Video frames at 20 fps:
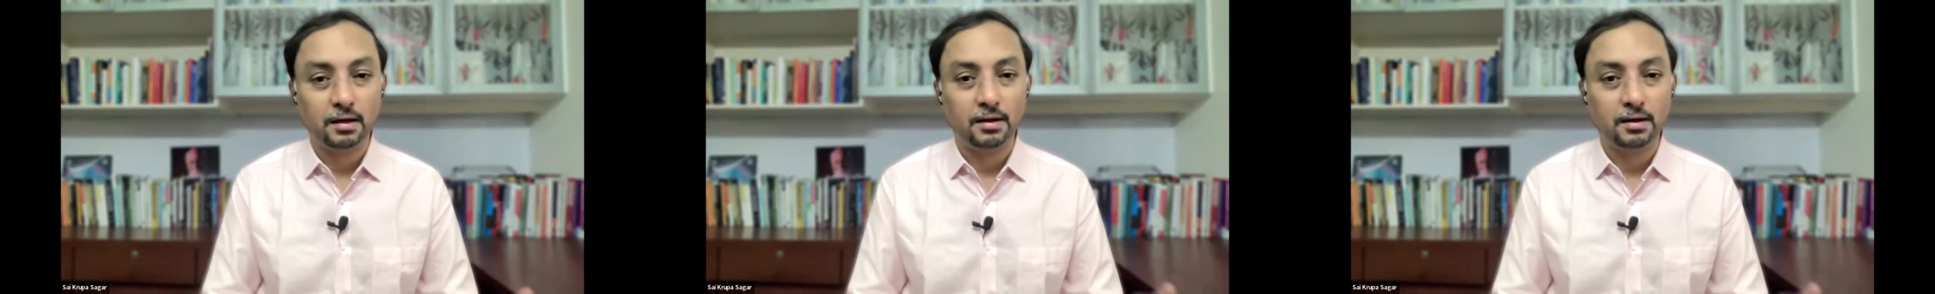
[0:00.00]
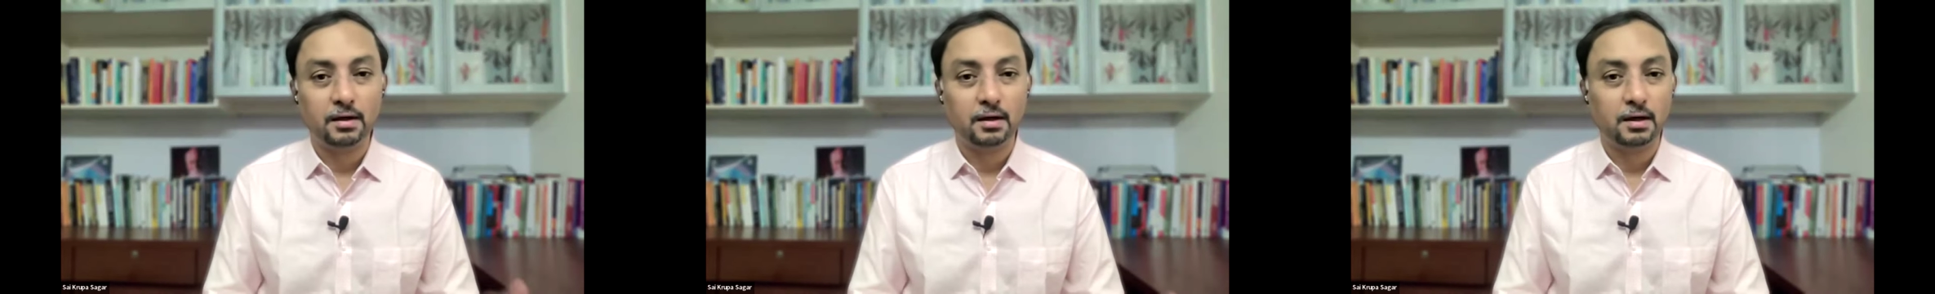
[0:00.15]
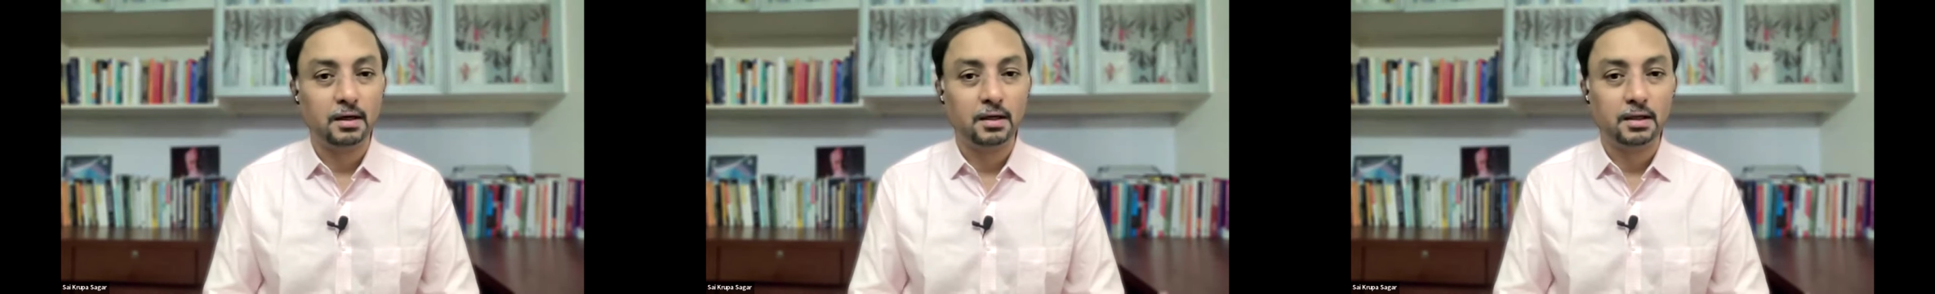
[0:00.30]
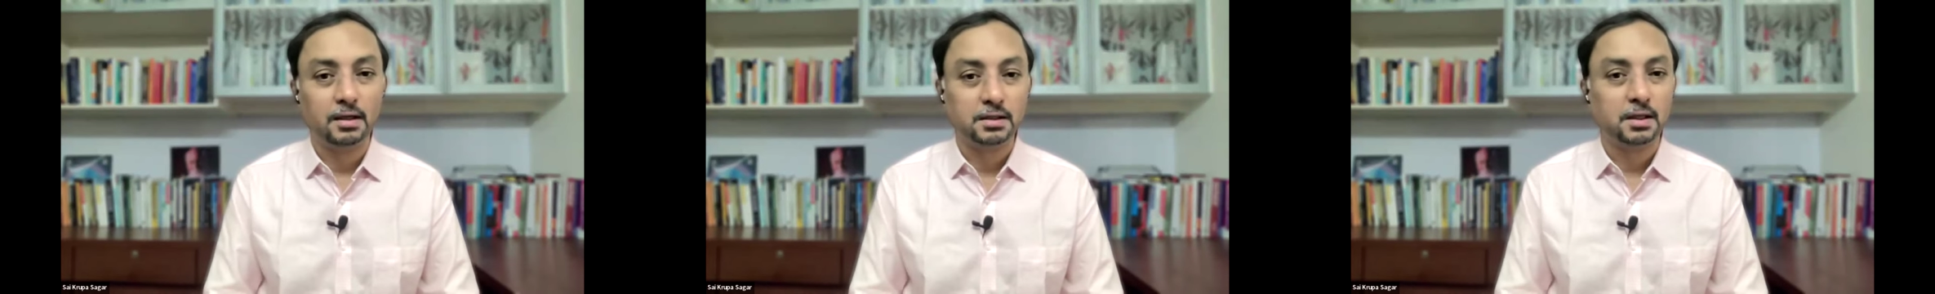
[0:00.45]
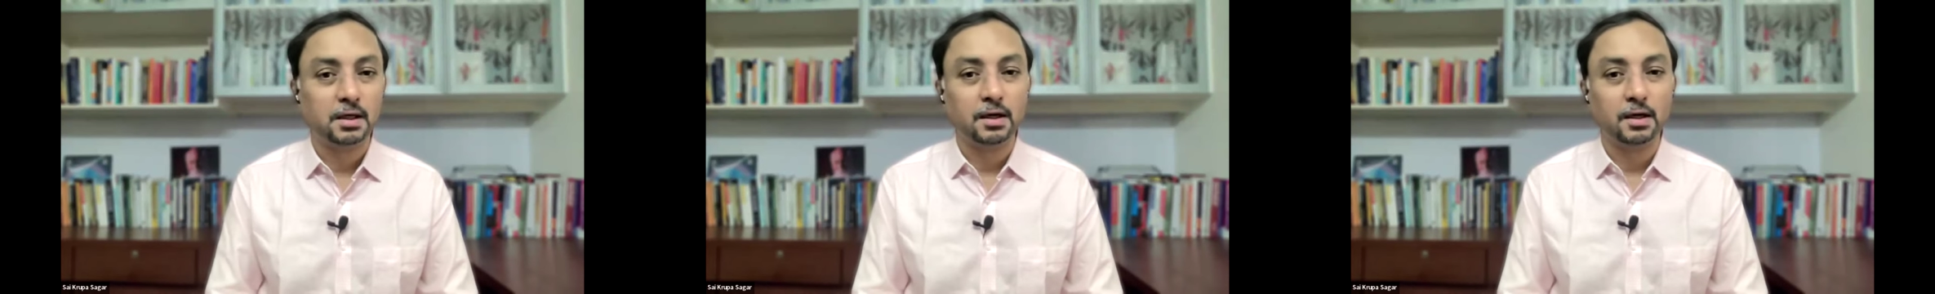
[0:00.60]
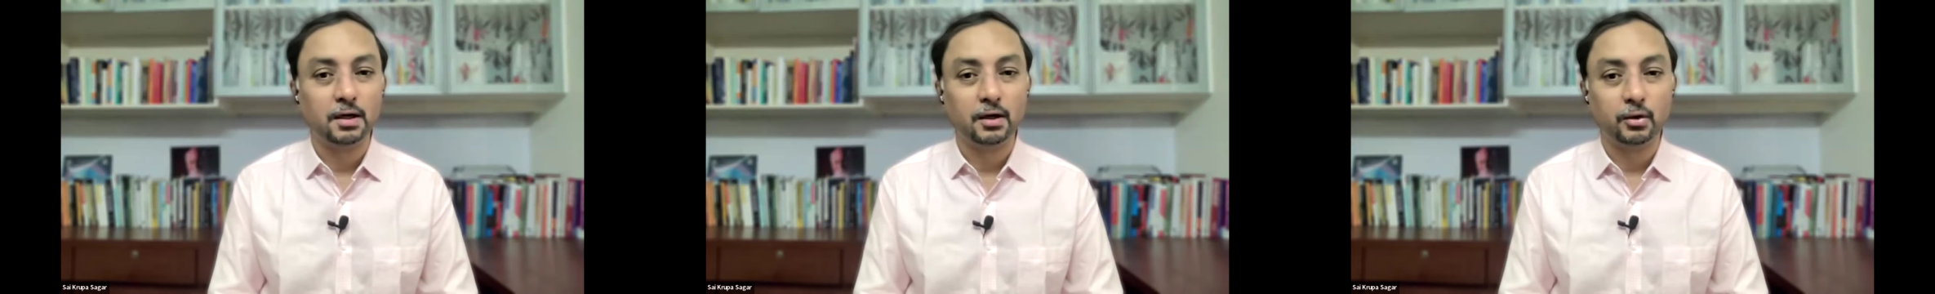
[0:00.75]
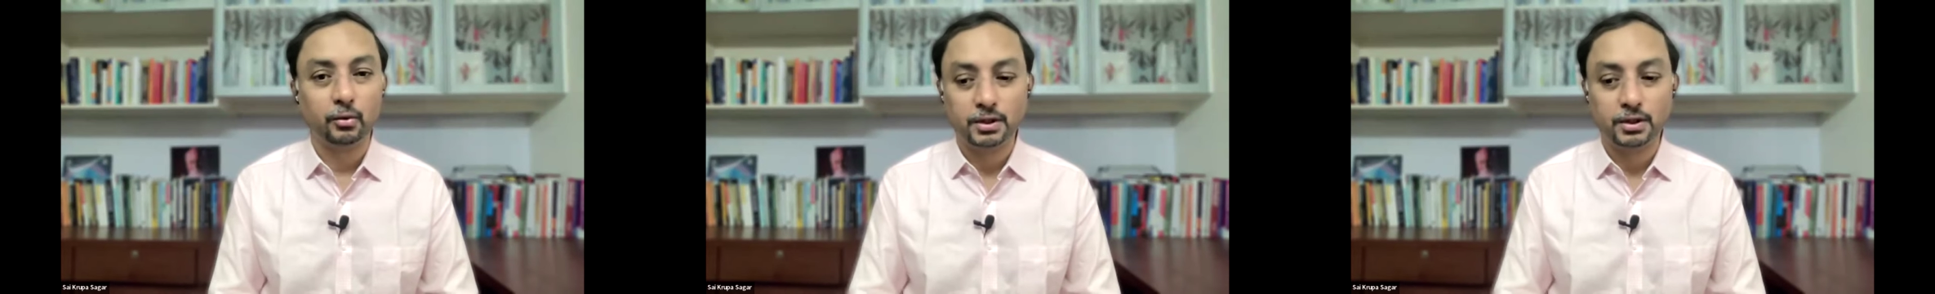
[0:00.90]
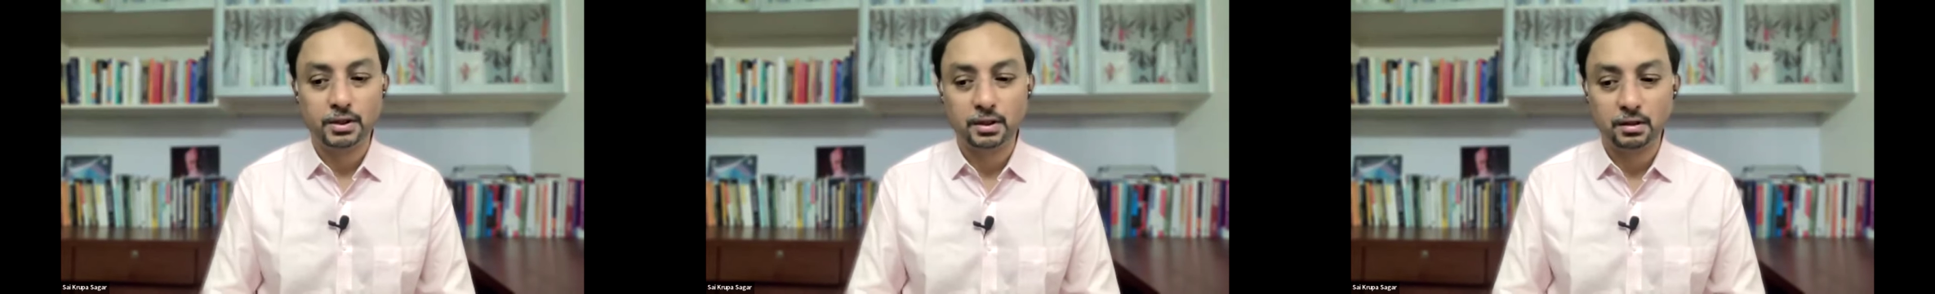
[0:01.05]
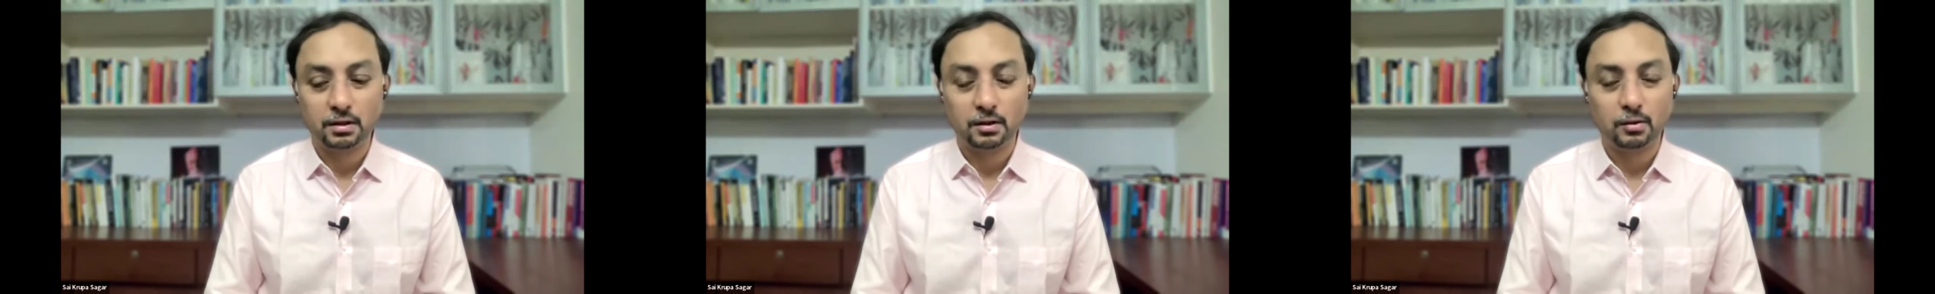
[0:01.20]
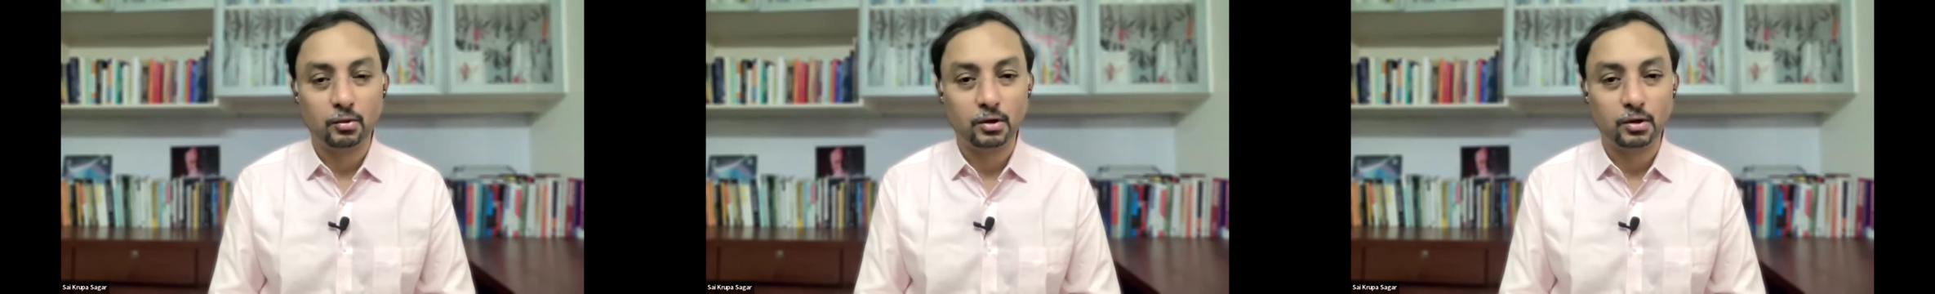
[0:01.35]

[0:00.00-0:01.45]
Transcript: doesn't understand a question